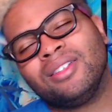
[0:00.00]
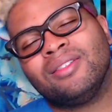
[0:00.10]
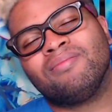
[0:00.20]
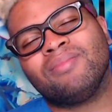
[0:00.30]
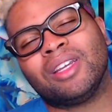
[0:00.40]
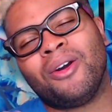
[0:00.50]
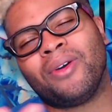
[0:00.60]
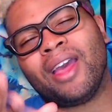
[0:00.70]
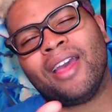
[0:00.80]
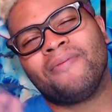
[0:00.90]
I'm like,
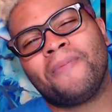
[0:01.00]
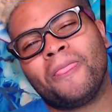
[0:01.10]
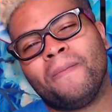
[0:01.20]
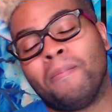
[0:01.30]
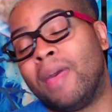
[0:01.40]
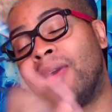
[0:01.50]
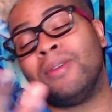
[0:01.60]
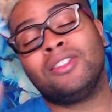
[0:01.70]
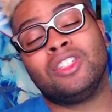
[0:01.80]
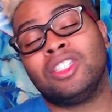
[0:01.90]
okay, maybe
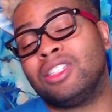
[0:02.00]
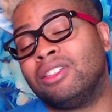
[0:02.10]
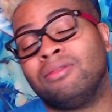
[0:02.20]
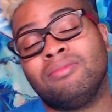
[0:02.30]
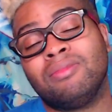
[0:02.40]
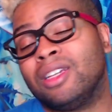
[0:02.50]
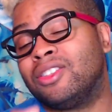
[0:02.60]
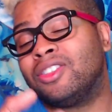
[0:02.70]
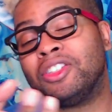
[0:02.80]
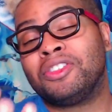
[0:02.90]
she's still,
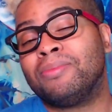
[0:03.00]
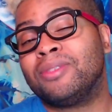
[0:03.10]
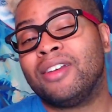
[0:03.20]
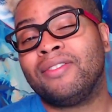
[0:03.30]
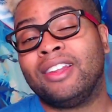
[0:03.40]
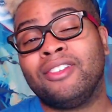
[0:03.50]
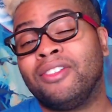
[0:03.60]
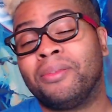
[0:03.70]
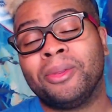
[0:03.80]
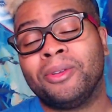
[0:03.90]
there's still some stuff
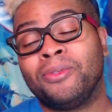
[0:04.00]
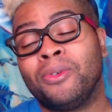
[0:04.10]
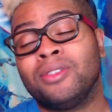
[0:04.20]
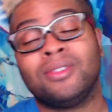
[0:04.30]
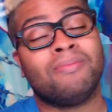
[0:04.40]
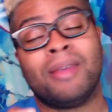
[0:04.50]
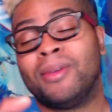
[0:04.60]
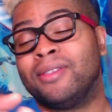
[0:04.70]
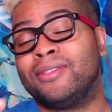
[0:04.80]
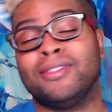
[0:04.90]
lingering from the divorce, maybe
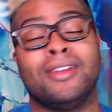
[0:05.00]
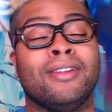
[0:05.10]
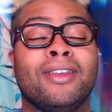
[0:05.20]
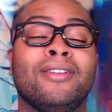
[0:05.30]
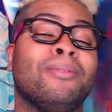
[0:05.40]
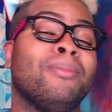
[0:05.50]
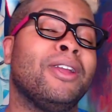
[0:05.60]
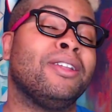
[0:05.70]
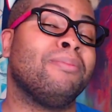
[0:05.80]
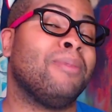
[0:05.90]
this is dedicated to
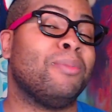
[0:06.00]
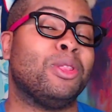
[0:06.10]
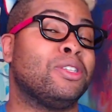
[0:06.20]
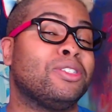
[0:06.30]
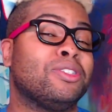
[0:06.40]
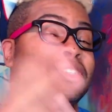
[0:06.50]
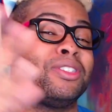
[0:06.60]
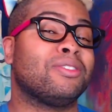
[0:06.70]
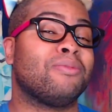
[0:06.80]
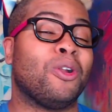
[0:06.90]
Brandon, maybe this is
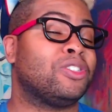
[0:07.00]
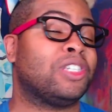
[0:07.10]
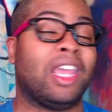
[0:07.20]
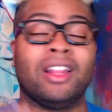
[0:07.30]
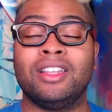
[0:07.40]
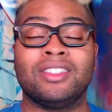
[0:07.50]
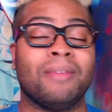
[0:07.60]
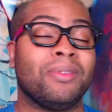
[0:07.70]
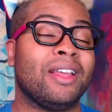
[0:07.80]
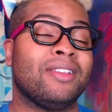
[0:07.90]
just her channeling
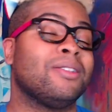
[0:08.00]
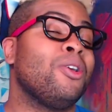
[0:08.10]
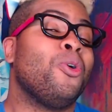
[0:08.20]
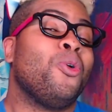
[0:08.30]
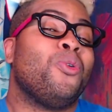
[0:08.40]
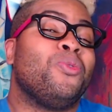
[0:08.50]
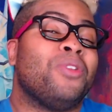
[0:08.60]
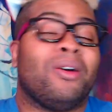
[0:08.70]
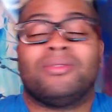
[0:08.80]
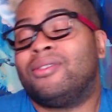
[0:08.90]
something else, who
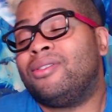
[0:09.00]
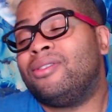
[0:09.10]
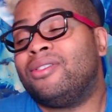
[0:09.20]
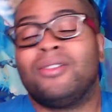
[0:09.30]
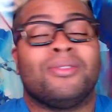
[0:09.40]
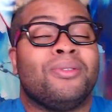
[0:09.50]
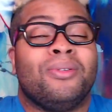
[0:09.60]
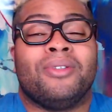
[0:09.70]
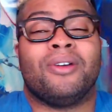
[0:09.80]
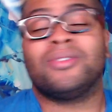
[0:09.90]
knows, who knows,
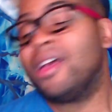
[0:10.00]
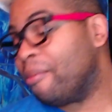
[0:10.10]
who knows.